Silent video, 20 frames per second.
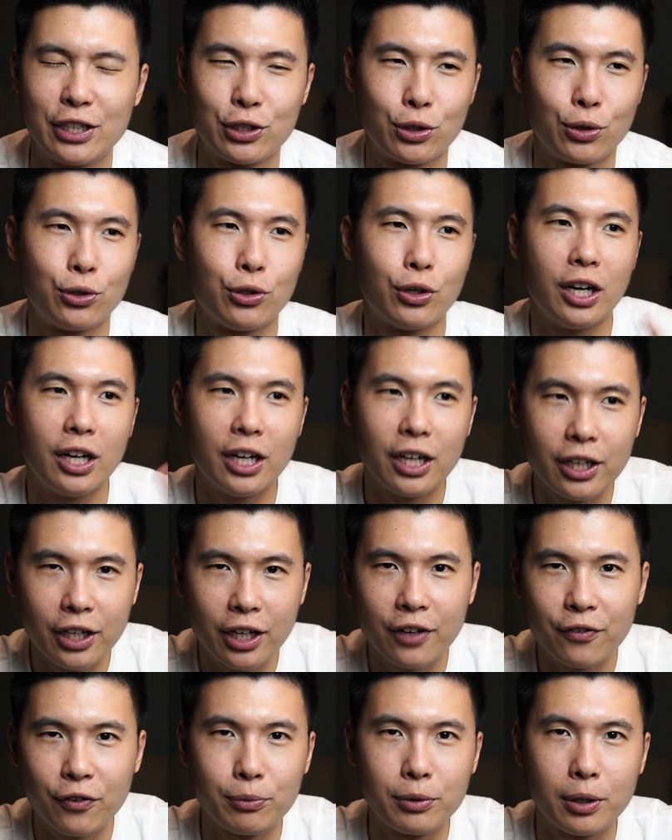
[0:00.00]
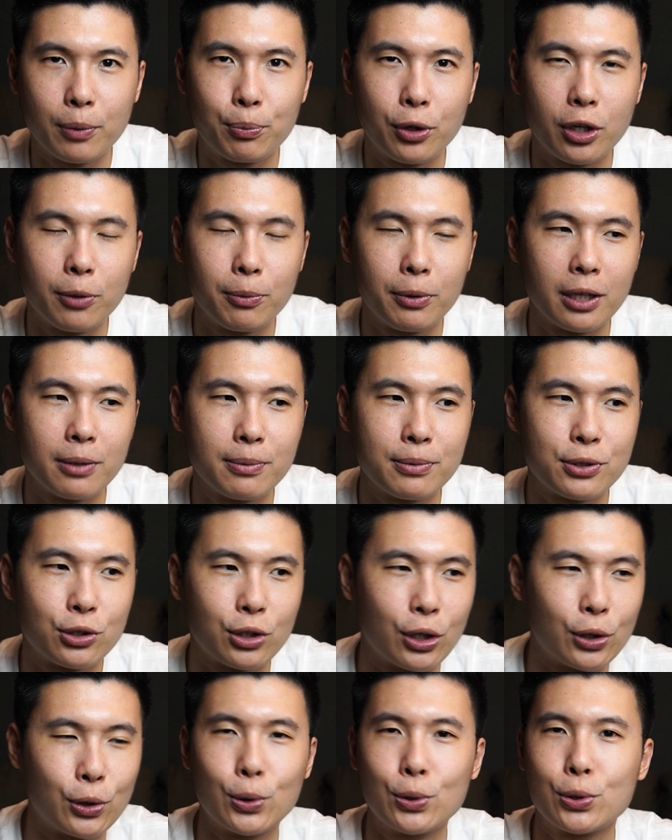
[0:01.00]
So you're earning from the premiums,
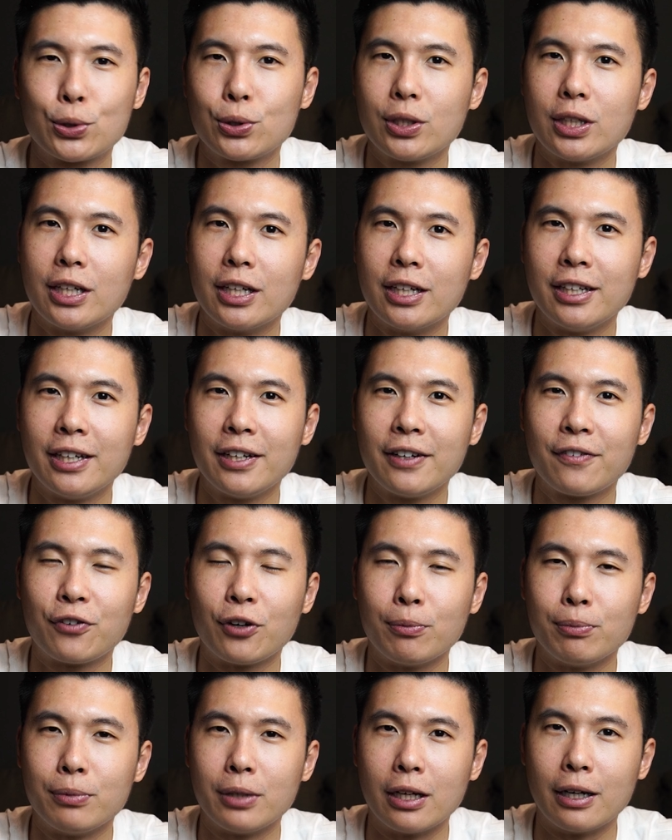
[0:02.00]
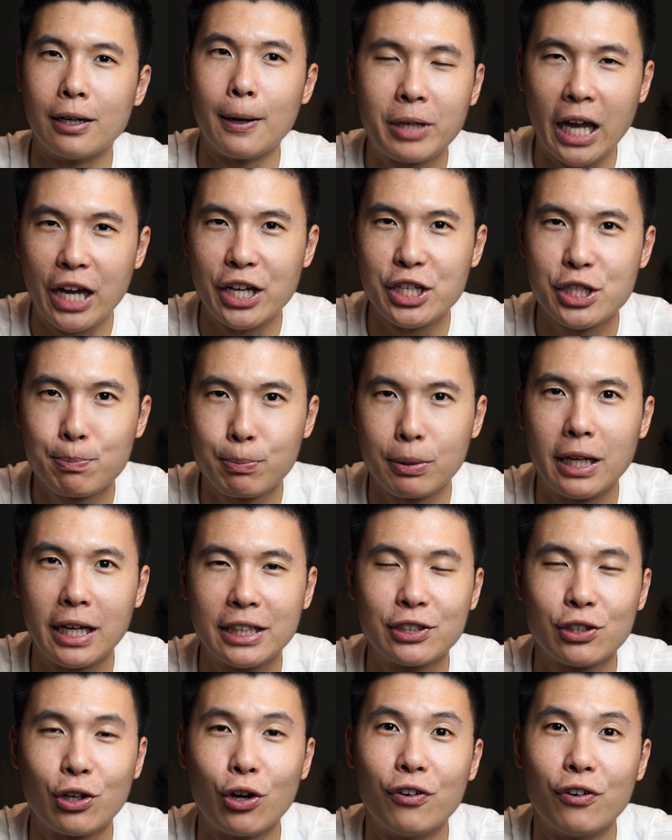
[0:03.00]
you're also earning from the cash plus